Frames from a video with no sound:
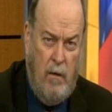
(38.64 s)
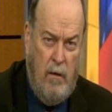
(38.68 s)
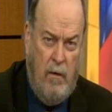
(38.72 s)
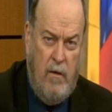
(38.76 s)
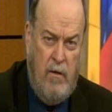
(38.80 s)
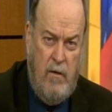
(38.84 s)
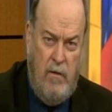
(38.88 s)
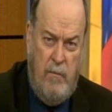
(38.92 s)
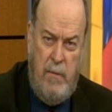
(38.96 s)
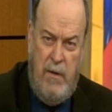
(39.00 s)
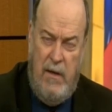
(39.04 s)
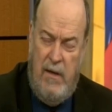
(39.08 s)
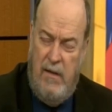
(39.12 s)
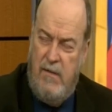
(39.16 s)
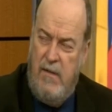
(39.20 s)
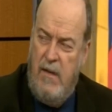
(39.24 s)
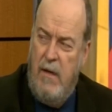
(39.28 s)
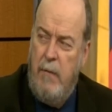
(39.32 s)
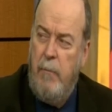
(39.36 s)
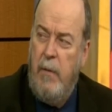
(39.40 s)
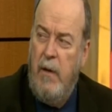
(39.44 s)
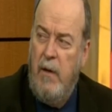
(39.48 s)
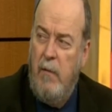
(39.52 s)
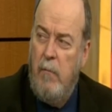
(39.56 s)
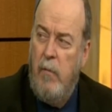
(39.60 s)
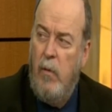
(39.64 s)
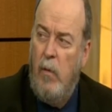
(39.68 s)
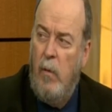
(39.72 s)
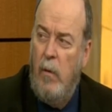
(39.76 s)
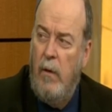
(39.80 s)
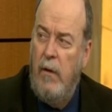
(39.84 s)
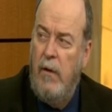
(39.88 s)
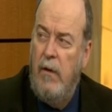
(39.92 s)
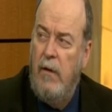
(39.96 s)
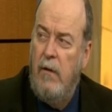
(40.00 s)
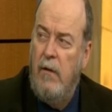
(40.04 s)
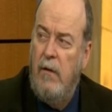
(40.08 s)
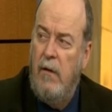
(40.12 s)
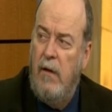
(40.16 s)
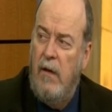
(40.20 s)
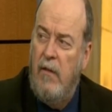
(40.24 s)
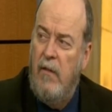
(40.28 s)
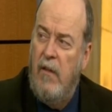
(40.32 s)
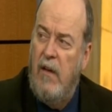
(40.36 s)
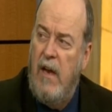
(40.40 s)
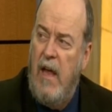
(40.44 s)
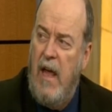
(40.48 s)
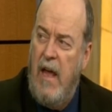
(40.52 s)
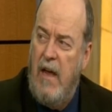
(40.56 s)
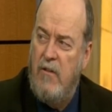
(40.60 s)
could be a tipping point in
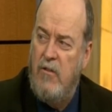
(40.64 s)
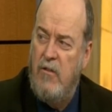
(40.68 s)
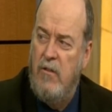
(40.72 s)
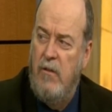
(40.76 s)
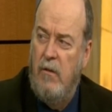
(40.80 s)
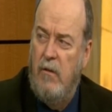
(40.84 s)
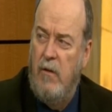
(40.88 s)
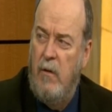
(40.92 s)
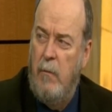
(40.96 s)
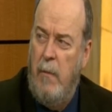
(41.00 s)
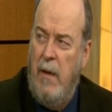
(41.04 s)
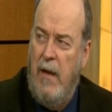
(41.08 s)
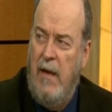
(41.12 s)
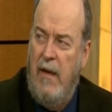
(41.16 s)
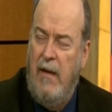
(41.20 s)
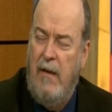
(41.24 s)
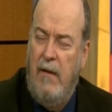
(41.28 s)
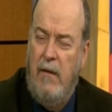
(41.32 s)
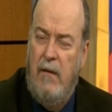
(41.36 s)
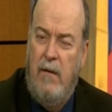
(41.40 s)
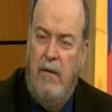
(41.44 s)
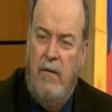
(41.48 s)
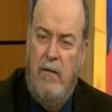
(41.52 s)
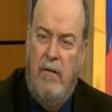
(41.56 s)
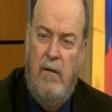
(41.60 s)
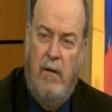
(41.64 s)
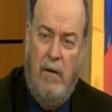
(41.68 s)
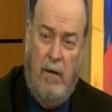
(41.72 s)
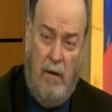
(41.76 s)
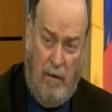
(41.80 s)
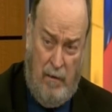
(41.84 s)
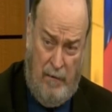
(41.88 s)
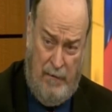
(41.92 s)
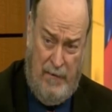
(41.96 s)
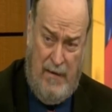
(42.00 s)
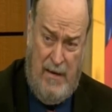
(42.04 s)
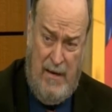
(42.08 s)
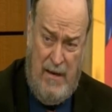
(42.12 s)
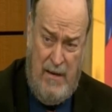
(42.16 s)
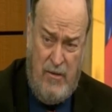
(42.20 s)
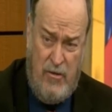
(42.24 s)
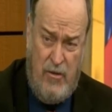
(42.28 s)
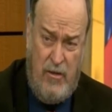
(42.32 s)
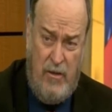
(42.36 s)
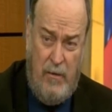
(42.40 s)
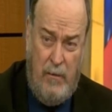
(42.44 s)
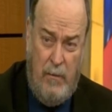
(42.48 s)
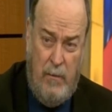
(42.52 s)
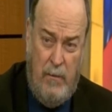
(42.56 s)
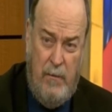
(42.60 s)
the national debate on the
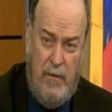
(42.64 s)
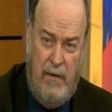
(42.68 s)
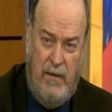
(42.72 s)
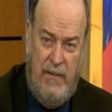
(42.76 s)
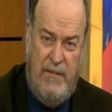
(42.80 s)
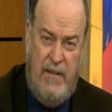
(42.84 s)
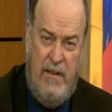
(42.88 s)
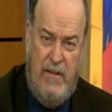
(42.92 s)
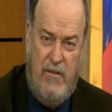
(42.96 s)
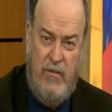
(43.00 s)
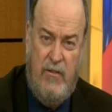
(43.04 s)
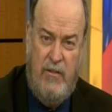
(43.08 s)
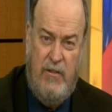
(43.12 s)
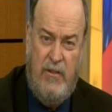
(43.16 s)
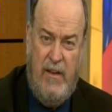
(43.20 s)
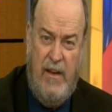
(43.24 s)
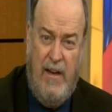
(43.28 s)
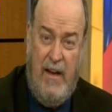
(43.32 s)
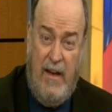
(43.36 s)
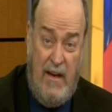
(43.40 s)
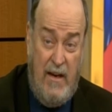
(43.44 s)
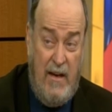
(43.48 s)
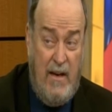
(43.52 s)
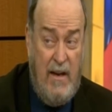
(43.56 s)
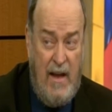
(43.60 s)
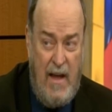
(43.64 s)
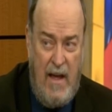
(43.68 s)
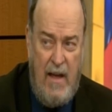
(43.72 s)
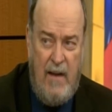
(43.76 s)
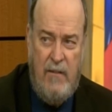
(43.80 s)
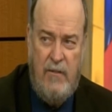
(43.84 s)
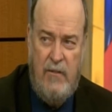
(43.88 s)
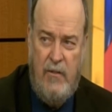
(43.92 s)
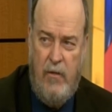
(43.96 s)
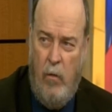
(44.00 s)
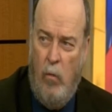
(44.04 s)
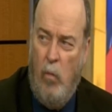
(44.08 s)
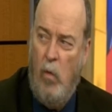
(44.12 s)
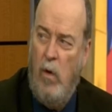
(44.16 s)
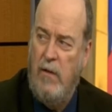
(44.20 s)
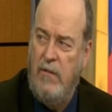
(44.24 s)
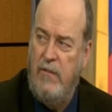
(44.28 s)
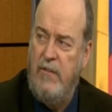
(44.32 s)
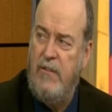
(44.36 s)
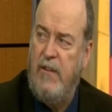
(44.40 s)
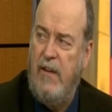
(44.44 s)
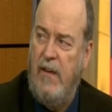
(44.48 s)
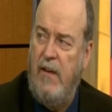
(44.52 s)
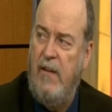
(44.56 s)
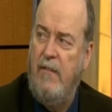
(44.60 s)
issue. It's interesting, Indiana's the one
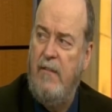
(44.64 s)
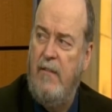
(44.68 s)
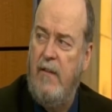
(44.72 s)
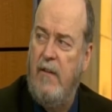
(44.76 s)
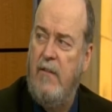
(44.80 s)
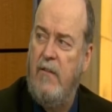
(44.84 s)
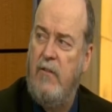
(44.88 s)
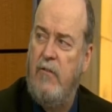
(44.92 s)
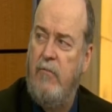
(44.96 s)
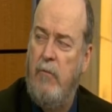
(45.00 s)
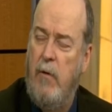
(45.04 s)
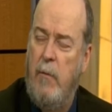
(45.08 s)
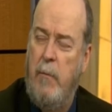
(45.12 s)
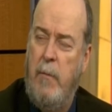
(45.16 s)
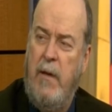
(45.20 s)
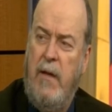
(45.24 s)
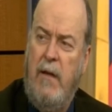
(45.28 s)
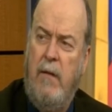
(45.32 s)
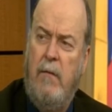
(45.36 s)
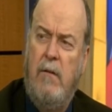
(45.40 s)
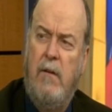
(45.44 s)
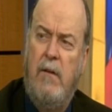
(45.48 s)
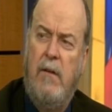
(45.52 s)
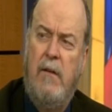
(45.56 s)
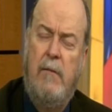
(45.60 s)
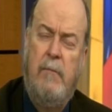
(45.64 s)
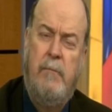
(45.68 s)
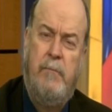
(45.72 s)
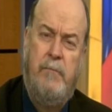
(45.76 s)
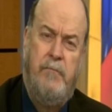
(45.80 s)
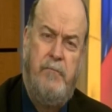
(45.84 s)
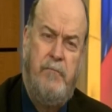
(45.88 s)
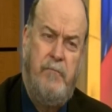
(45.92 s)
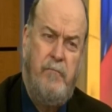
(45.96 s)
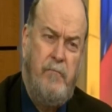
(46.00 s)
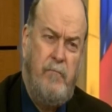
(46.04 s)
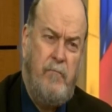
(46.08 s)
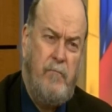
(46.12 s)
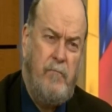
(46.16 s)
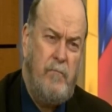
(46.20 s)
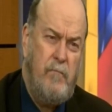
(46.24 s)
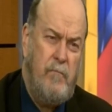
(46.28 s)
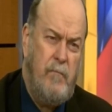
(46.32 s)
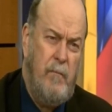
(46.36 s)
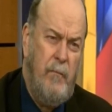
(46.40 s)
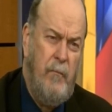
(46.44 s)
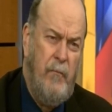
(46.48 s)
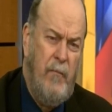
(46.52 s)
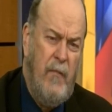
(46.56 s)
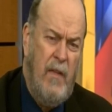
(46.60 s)
state that's repealed it,
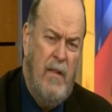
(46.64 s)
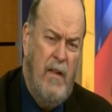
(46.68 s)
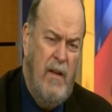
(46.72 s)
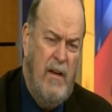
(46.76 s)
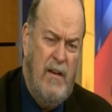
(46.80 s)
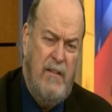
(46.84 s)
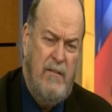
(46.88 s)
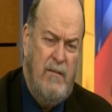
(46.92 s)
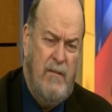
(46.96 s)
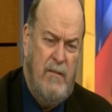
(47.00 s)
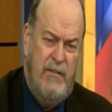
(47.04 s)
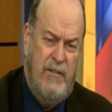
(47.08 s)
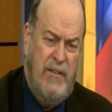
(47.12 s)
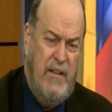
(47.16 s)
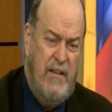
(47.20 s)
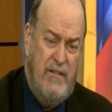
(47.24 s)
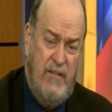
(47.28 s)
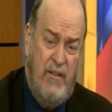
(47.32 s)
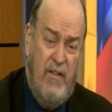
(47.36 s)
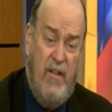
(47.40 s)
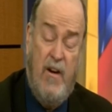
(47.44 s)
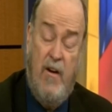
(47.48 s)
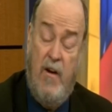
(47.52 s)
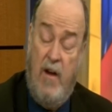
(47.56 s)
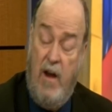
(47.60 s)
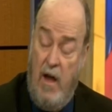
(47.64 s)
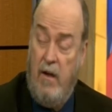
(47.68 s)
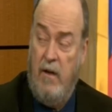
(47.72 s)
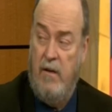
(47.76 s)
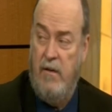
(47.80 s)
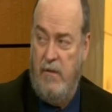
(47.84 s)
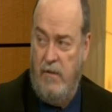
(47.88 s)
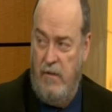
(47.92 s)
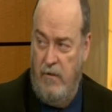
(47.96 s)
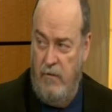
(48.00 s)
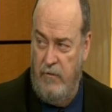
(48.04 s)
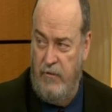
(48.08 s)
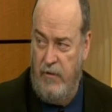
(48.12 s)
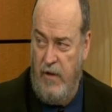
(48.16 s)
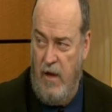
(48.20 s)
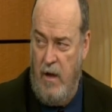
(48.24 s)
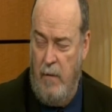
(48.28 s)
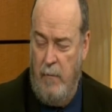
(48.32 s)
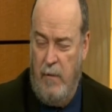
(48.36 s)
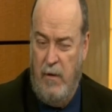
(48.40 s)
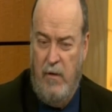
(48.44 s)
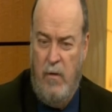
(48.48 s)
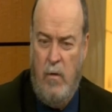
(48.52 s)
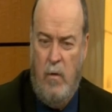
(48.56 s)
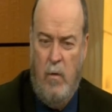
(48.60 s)
that says they're not going to use
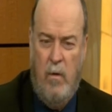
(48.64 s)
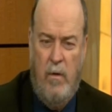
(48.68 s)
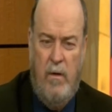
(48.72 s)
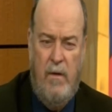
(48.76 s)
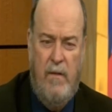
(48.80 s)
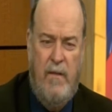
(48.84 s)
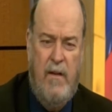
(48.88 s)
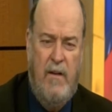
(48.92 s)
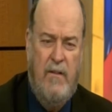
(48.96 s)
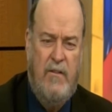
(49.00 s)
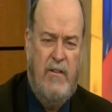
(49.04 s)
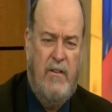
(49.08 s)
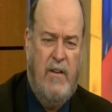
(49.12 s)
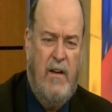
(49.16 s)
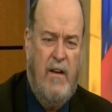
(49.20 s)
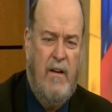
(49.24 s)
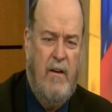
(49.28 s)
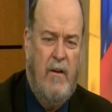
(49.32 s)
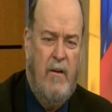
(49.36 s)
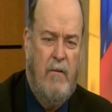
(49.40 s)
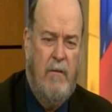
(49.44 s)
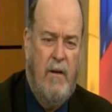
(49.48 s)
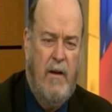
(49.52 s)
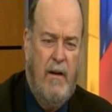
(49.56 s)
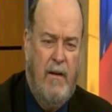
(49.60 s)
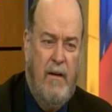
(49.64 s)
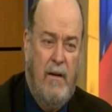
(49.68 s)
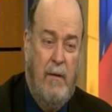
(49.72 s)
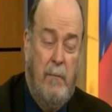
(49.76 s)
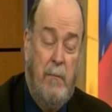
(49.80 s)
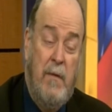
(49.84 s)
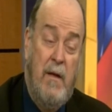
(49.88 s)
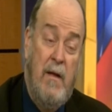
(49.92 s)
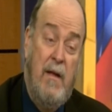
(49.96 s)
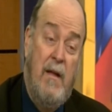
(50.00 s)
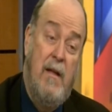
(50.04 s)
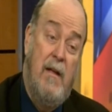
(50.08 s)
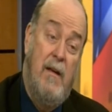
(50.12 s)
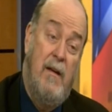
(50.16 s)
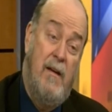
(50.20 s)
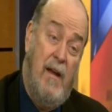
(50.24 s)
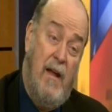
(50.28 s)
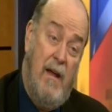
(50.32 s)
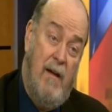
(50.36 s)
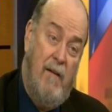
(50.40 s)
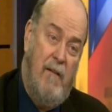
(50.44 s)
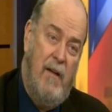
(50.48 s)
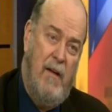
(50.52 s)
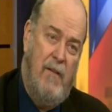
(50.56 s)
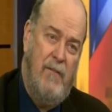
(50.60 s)
Common Core in their state curriculum.
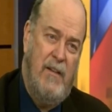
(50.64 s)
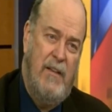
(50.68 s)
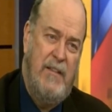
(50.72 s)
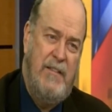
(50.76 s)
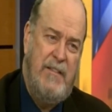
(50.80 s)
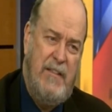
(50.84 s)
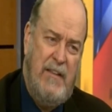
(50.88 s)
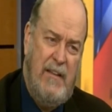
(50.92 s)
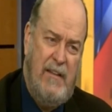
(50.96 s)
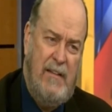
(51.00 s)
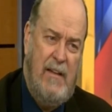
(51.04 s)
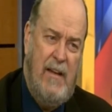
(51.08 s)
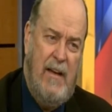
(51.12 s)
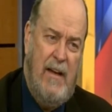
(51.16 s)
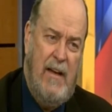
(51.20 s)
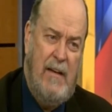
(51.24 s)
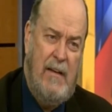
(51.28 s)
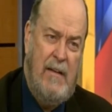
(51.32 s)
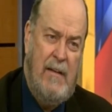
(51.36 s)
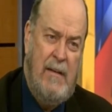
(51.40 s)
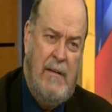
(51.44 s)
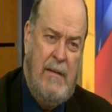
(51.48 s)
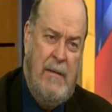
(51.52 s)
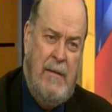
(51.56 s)
Now, having said that,